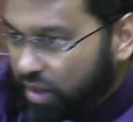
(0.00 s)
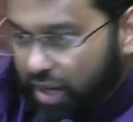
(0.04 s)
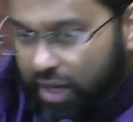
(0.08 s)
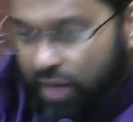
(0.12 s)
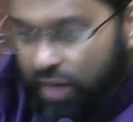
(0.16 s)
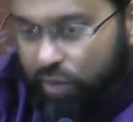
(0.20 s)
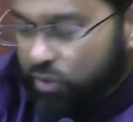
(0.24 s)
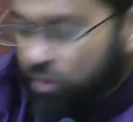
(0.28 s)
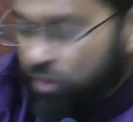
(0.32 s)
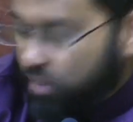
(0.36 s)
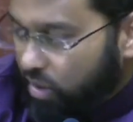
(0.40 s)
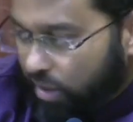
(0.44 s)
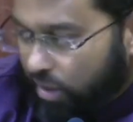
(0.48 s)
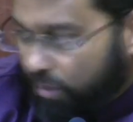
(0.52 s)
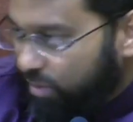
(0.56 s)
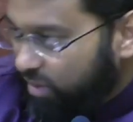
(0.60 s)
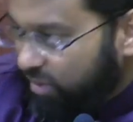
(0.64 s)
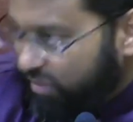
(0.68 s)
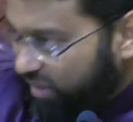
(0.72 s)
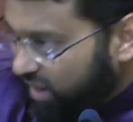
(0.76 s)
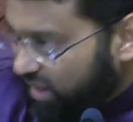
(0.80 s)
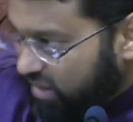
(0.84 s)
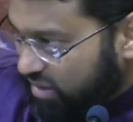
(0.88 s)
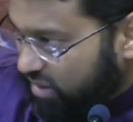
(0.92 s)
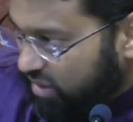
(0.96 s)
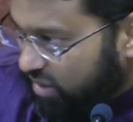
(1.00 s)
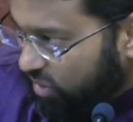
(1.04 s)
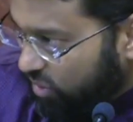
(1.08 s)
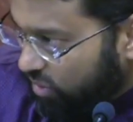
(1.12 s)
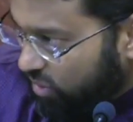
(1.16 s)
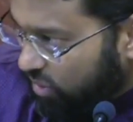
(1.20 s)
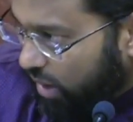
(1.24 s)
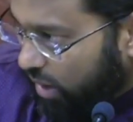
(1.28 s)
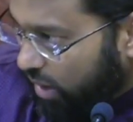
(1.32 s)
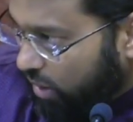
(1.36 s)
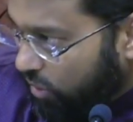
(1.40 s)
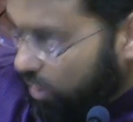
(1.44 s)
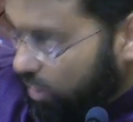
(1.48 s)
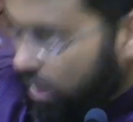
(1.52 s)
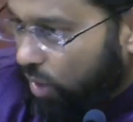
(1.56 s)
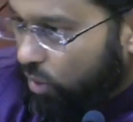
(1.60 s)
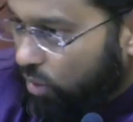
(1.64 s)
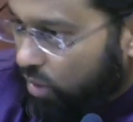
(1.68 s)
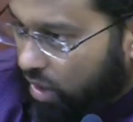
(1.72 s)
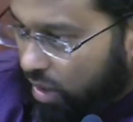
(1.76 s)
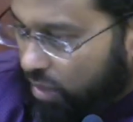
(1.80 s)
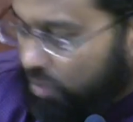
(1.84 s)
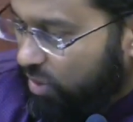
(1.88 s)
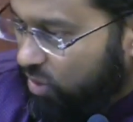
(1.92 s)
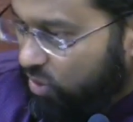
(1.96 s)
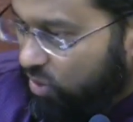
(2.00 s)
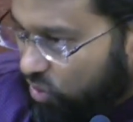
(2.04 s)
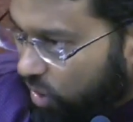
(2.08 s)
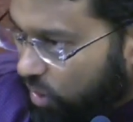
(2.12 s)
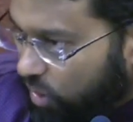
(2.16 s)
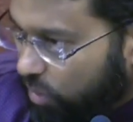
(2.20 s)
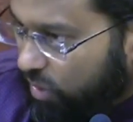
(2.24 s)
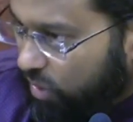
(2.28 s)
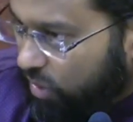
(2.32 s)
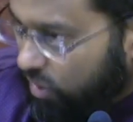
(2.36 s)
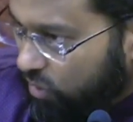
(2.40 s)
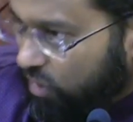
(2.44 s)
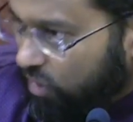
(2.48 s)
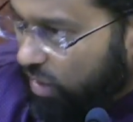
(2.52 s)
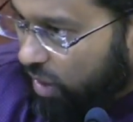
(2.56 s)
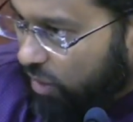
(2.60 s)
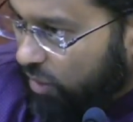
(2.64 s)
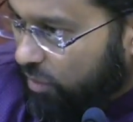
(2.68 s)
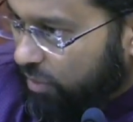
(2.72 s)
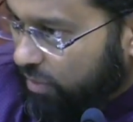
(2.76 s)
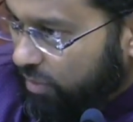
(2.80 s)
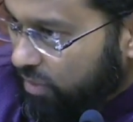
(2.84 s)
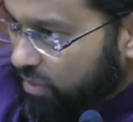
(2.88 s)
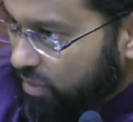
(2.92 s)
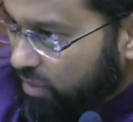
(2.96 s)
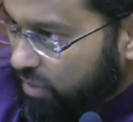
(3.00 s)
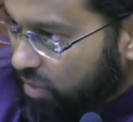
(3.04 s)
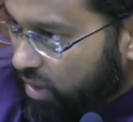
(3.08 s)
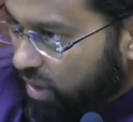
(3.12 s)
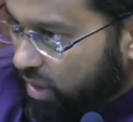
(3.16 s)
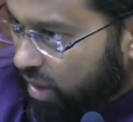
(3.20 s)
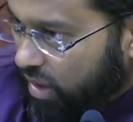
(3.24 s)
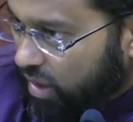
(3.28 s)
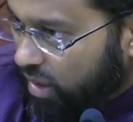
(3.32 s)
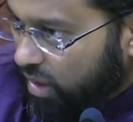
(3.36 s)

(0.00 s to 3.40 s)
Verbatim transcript: would not be fighting you now, or I would not be stopping you now. Okay?